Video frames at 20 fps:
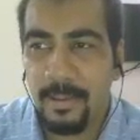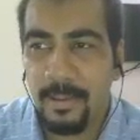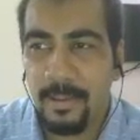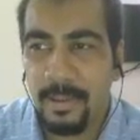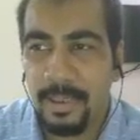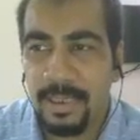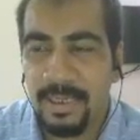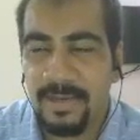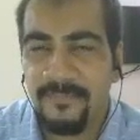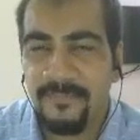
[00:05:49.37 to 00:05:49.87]

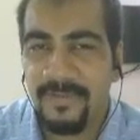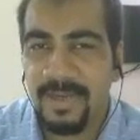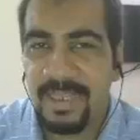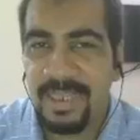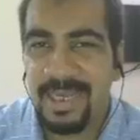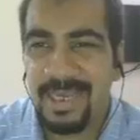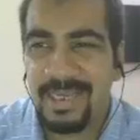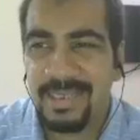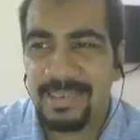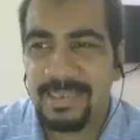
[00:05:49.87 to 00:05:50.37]

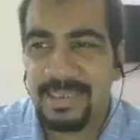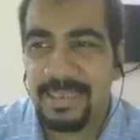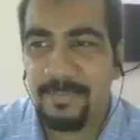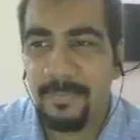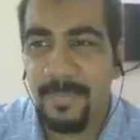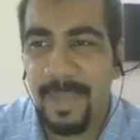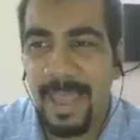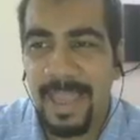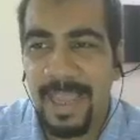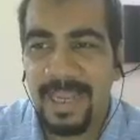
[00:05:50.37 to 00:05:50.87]
Nifty, I see
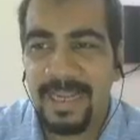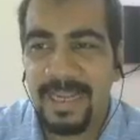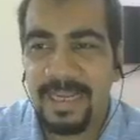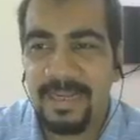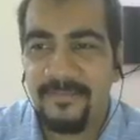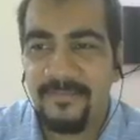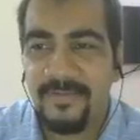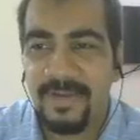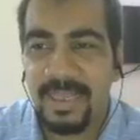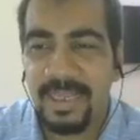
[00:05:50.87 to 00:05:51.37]
Bank
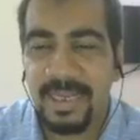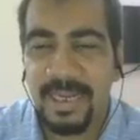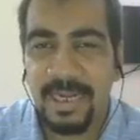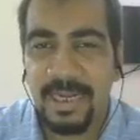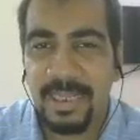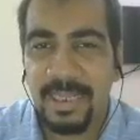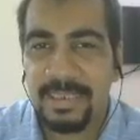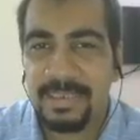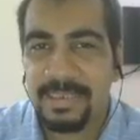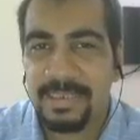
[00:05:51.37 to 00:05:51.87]
Nifty
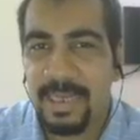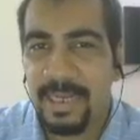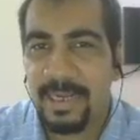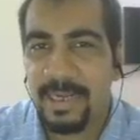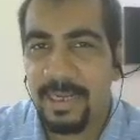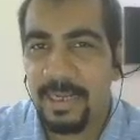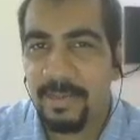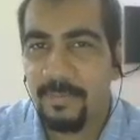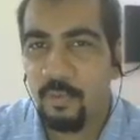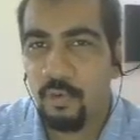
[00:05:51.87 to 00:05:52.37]
getting
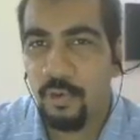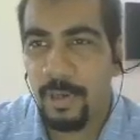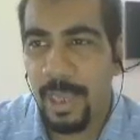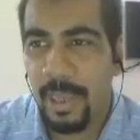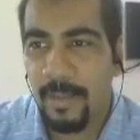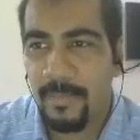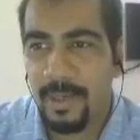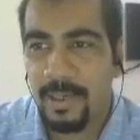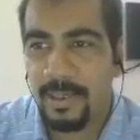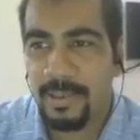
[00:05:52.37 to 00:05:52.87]
slightly more
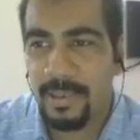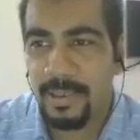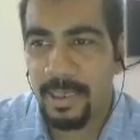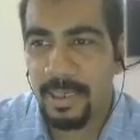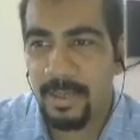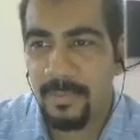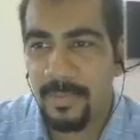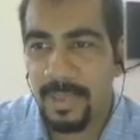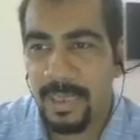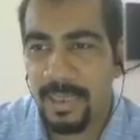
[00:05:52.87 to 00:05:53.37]
hammered in the
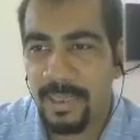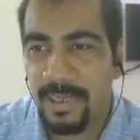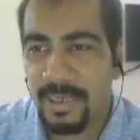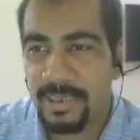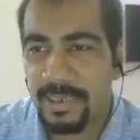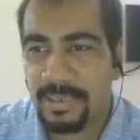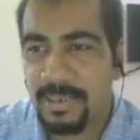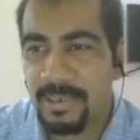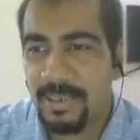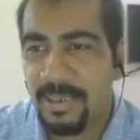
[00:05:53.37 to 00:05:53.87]
coming
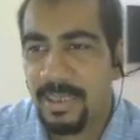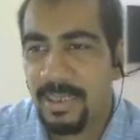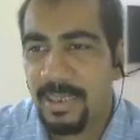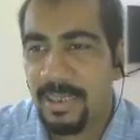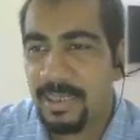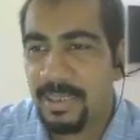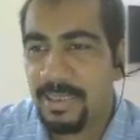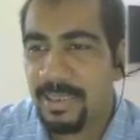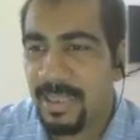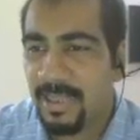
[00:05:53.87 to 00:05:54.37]
correction,
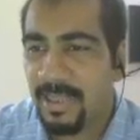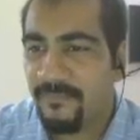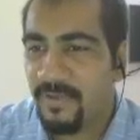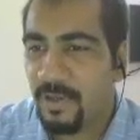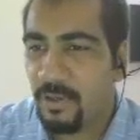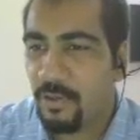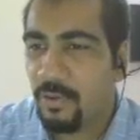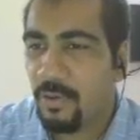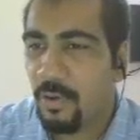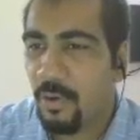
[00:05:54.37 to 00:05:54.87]
then
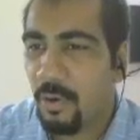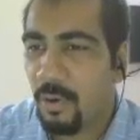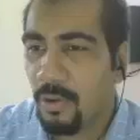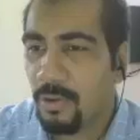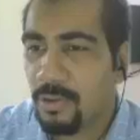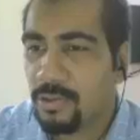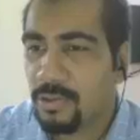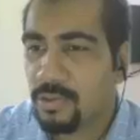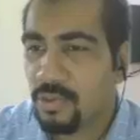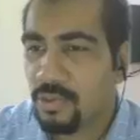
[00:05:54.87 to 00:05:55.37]
we could
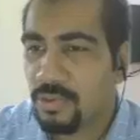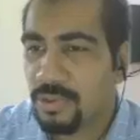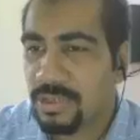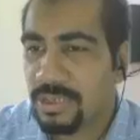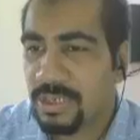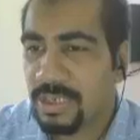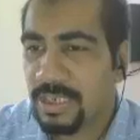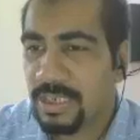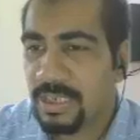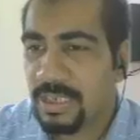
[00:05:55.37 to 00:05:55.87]
also
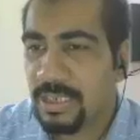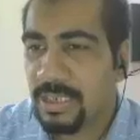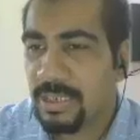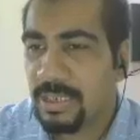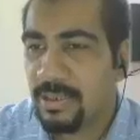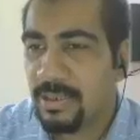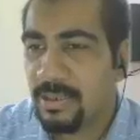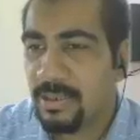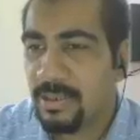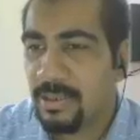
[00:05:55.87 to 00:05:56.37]
see
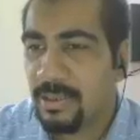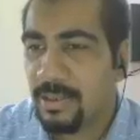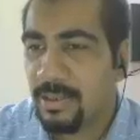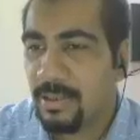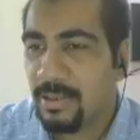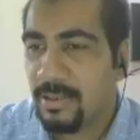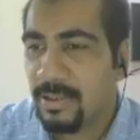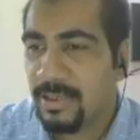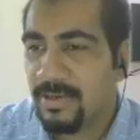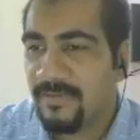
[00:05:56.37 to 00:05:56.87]

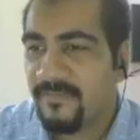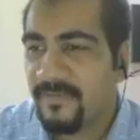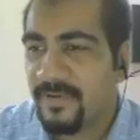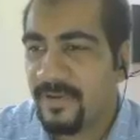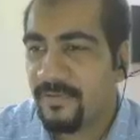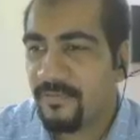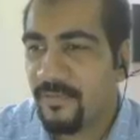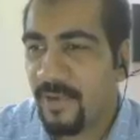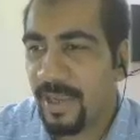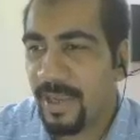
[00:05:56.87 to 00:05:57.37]

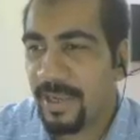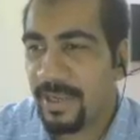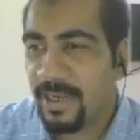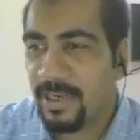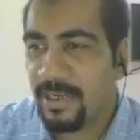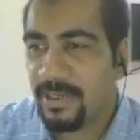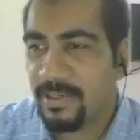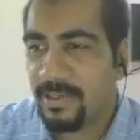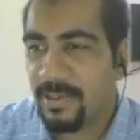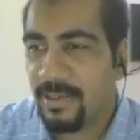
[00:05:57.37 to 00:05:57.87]
Nifty
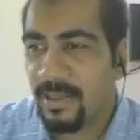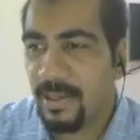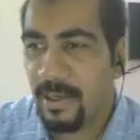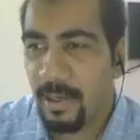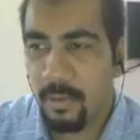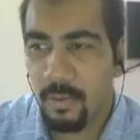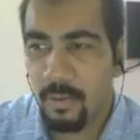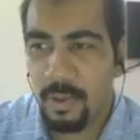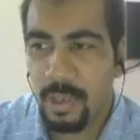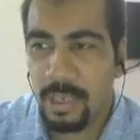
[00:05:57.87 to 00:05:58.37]
dragging till
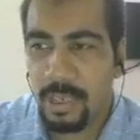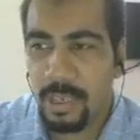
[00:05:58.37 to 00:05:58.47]
around